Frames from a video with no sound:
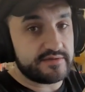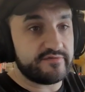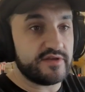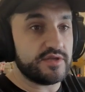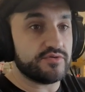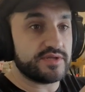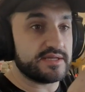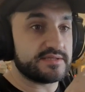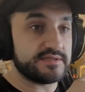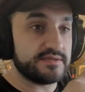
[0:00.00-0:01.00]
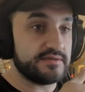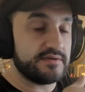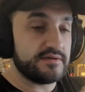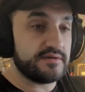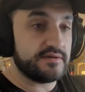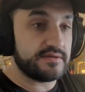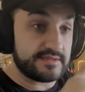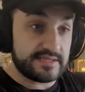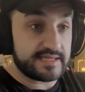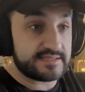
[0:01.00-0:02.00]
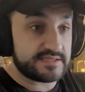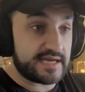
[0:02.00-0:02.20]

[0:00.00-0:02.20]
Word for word: the video that that's